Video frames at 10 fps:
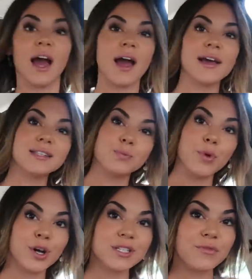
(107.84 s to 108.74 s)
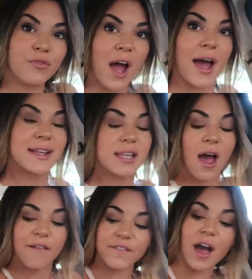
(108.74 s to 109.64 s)
Guys, burgers and fries.
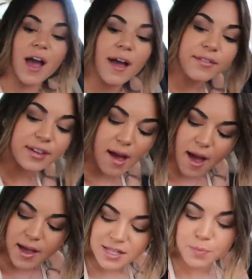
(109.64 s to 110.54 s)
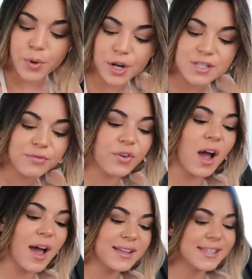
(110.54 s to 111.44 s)
Five Guys, burgers and
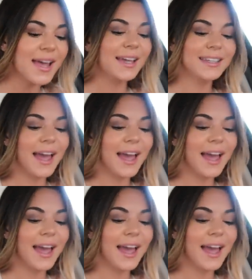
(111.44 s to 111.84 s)
fries.